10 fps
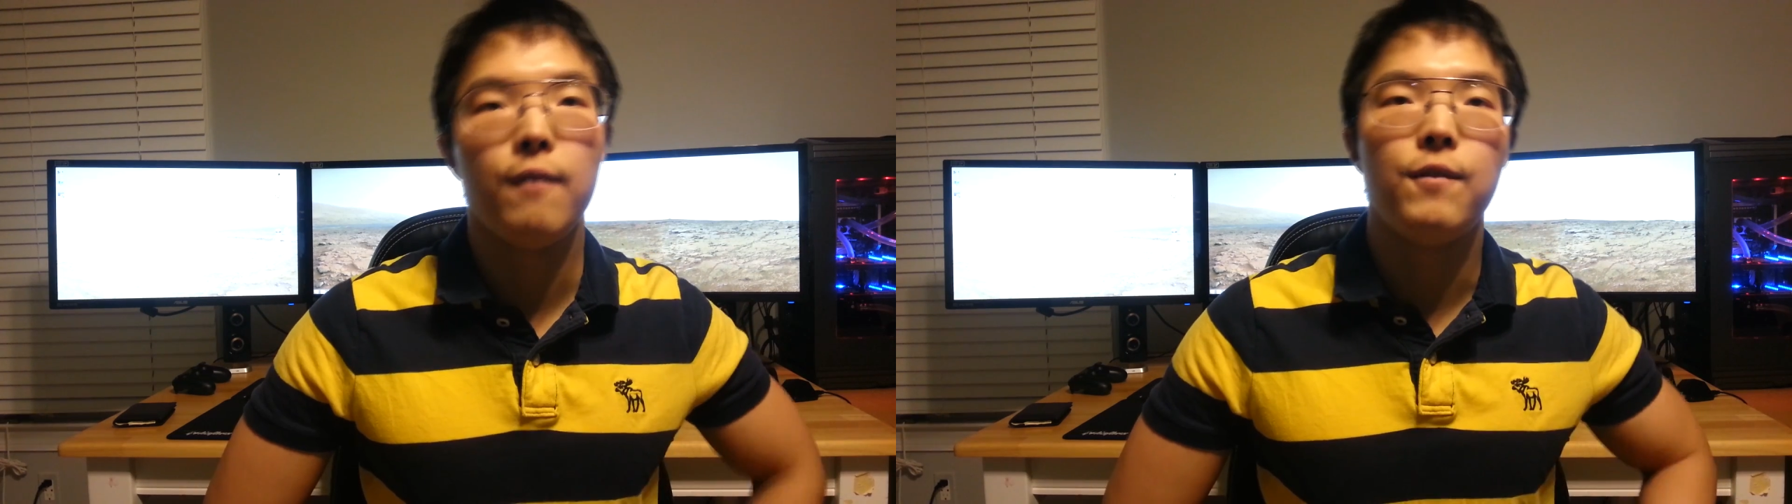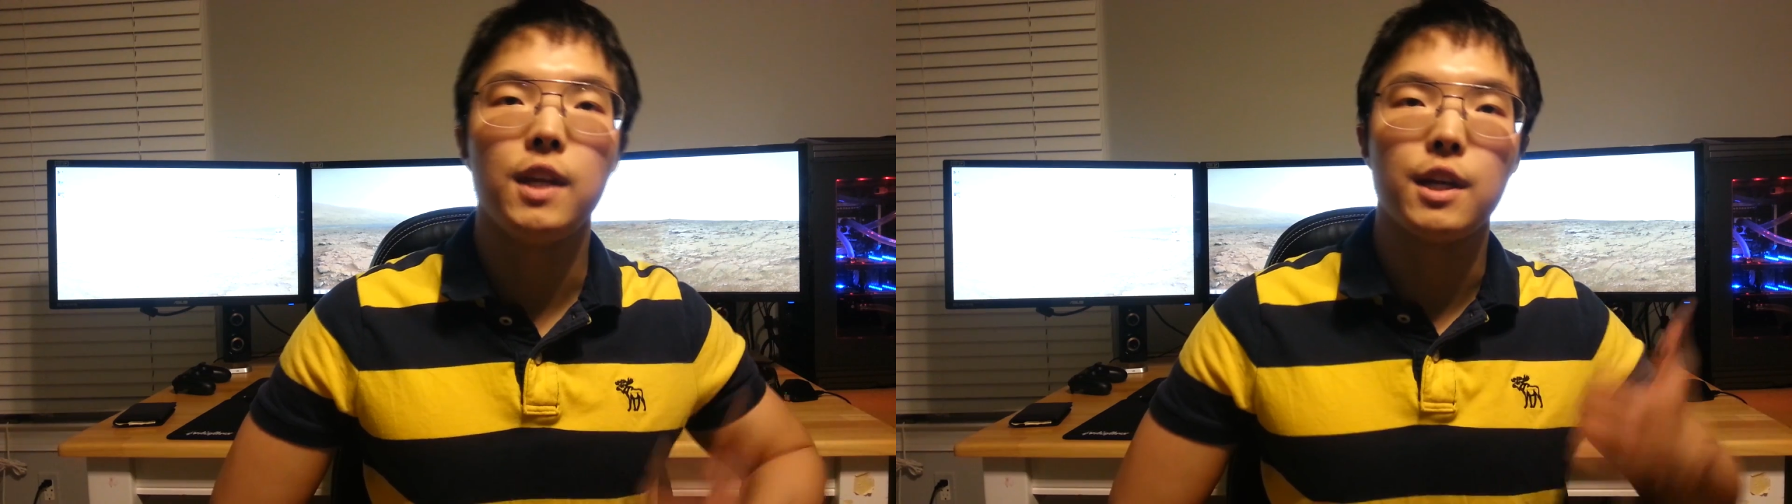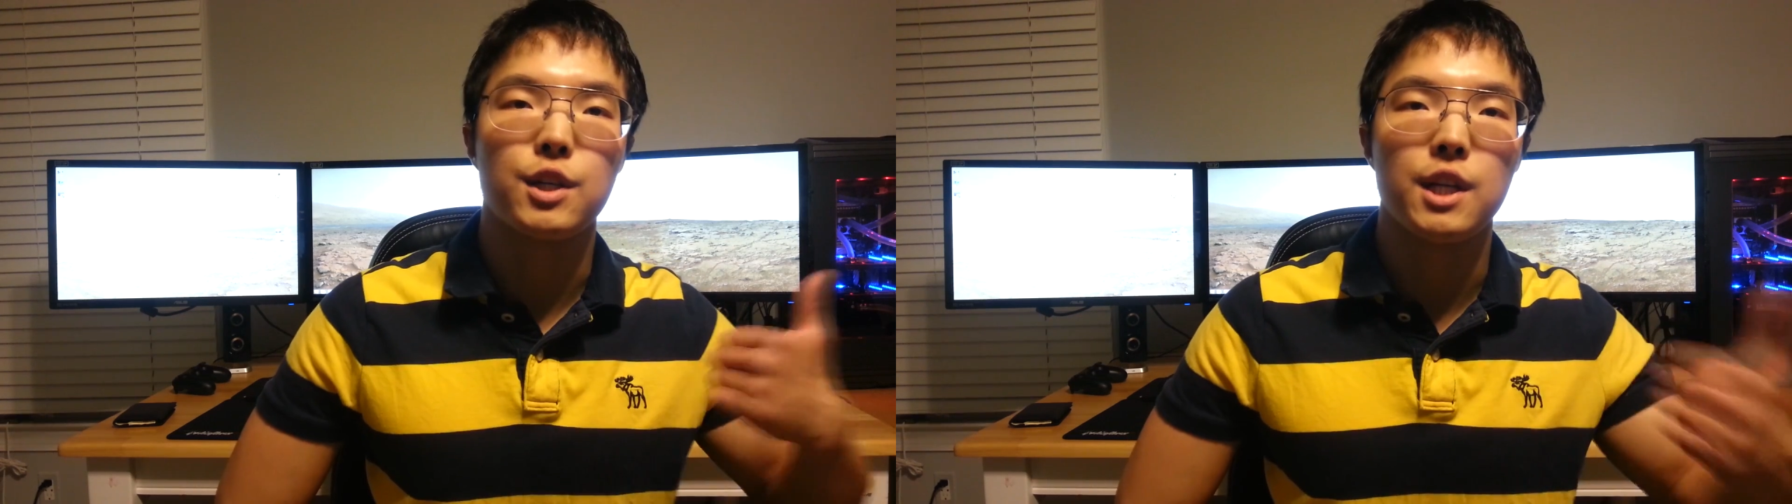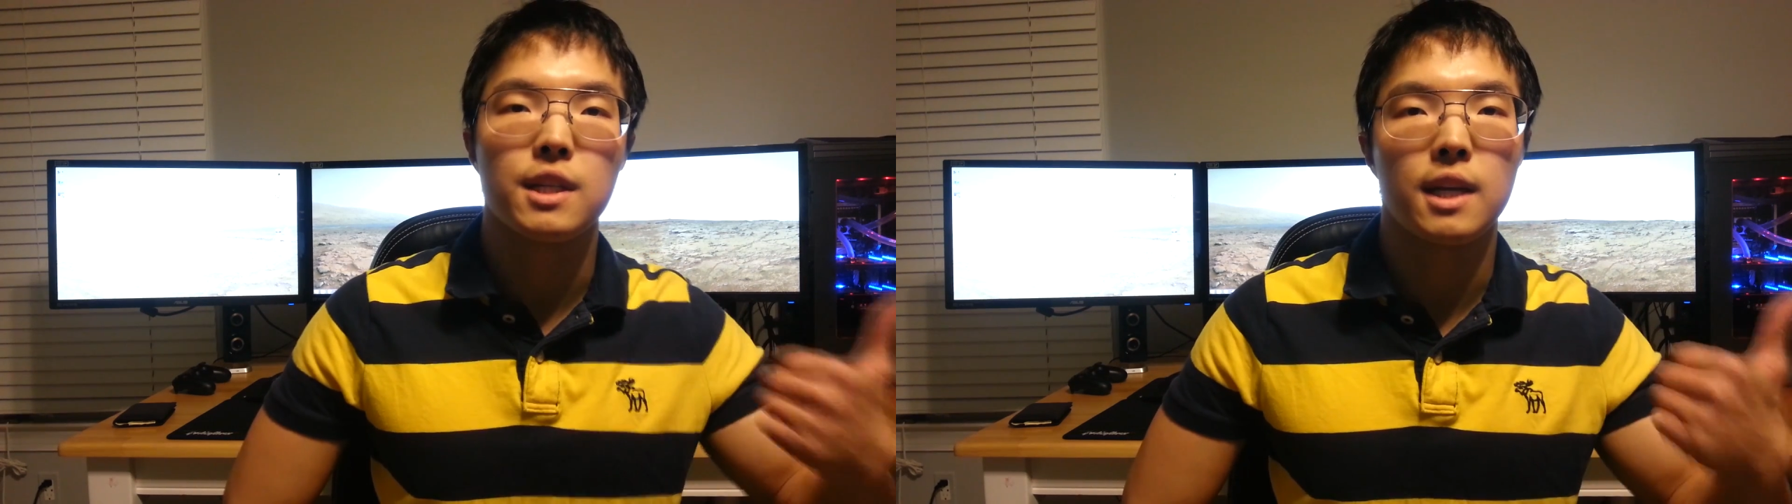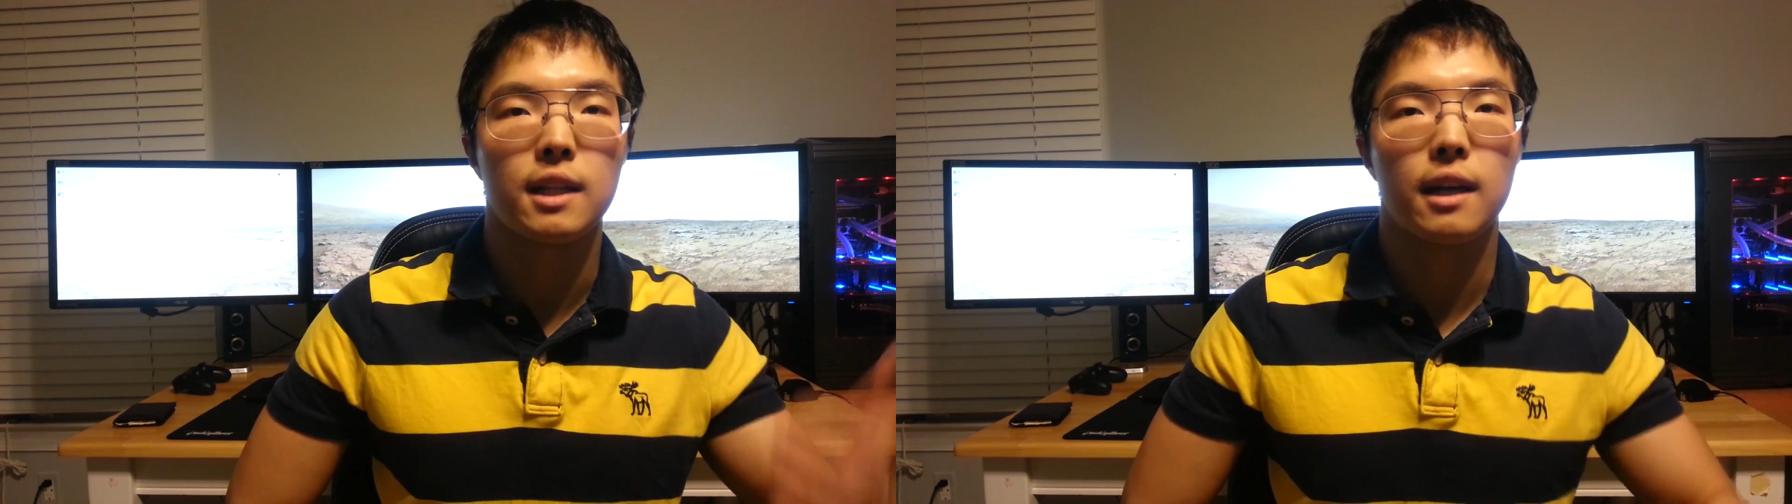NVIDIA's
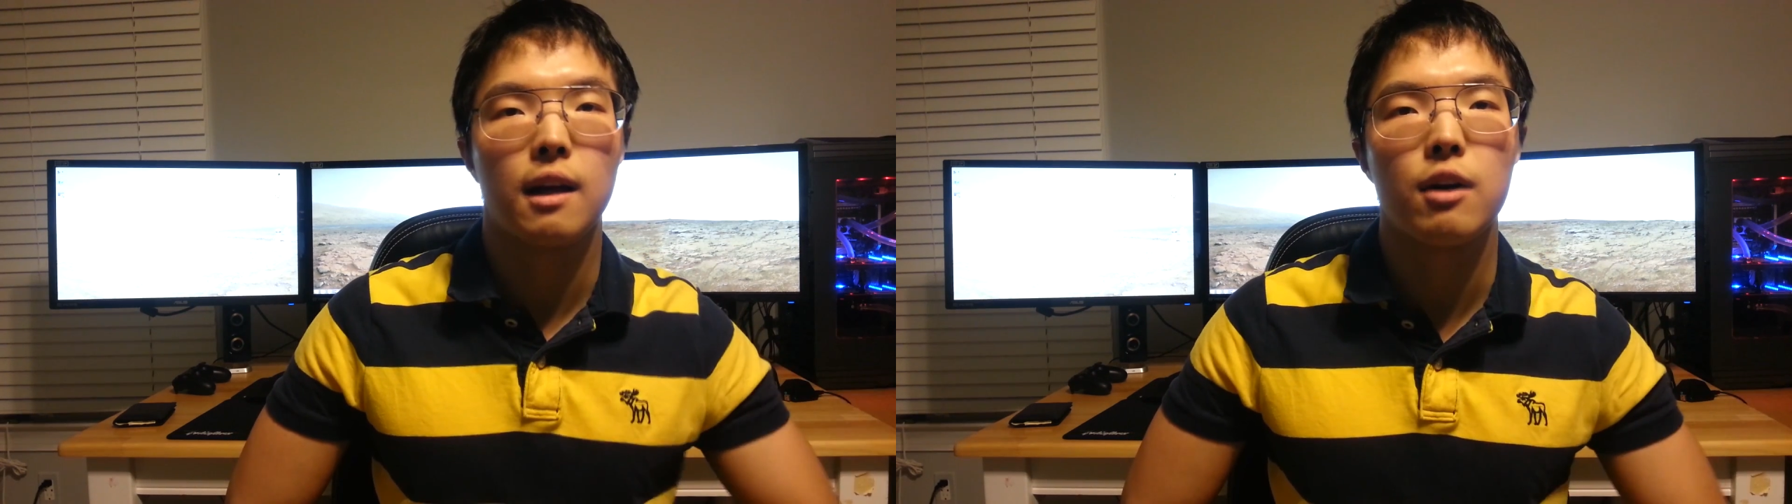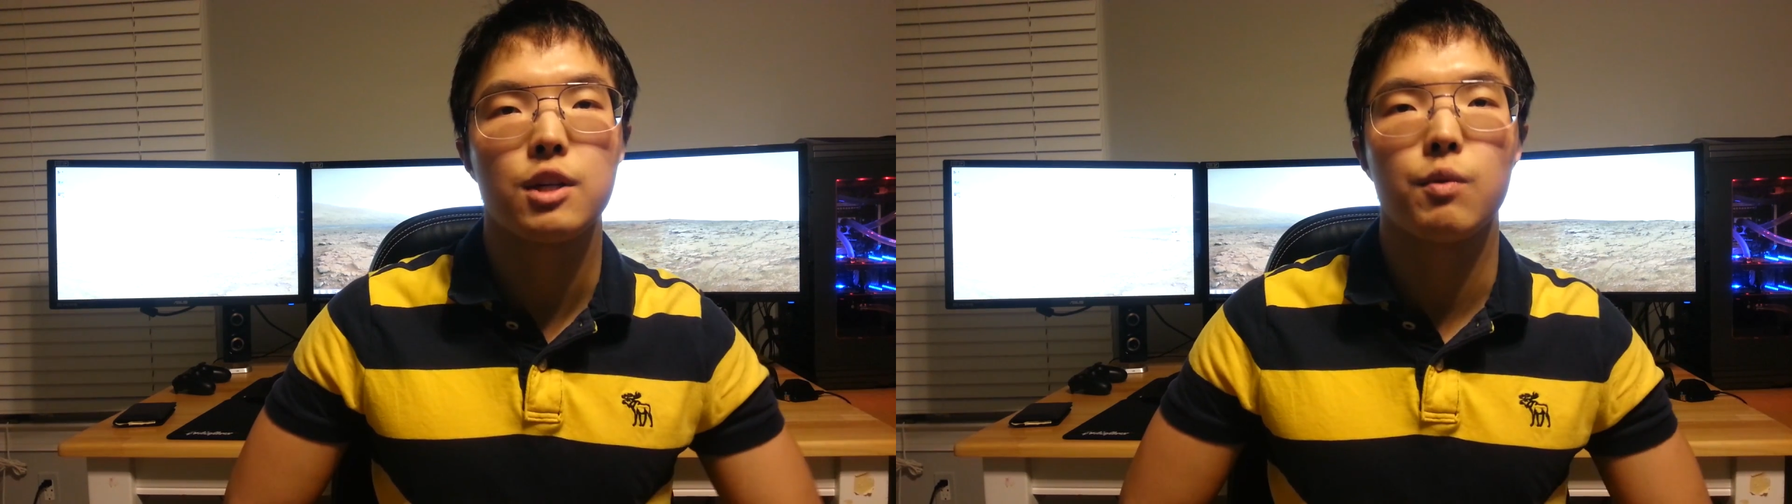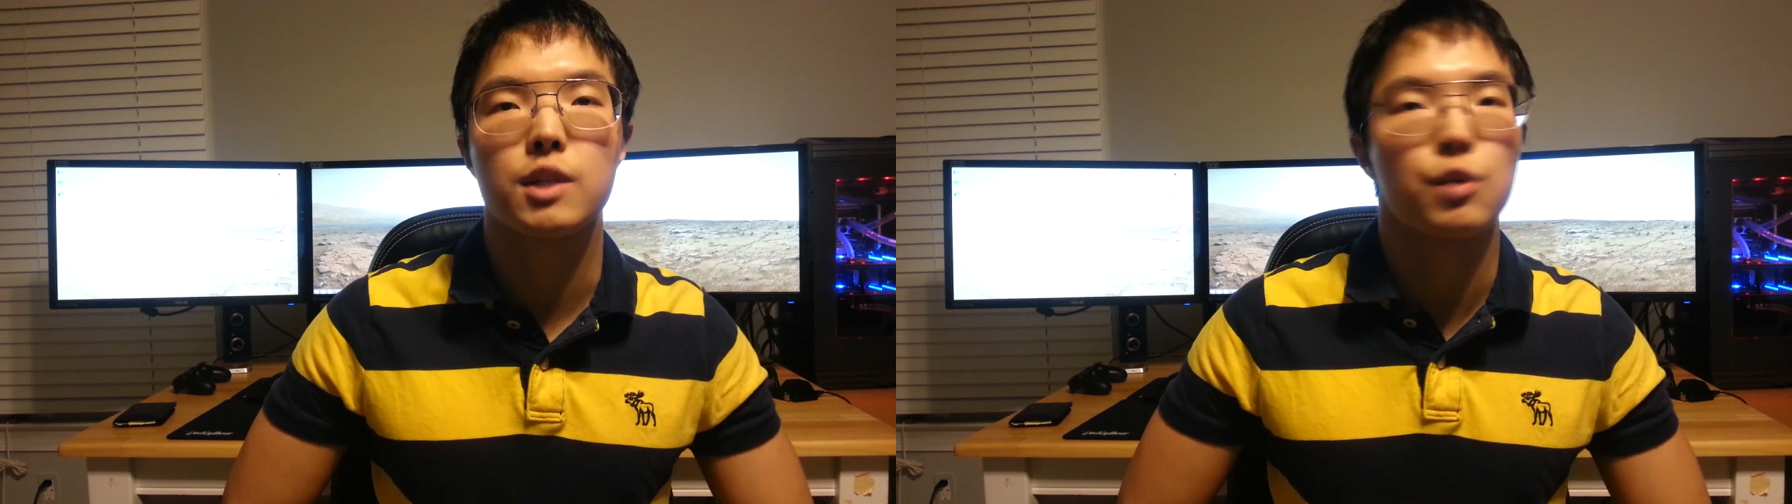G-Sync technology was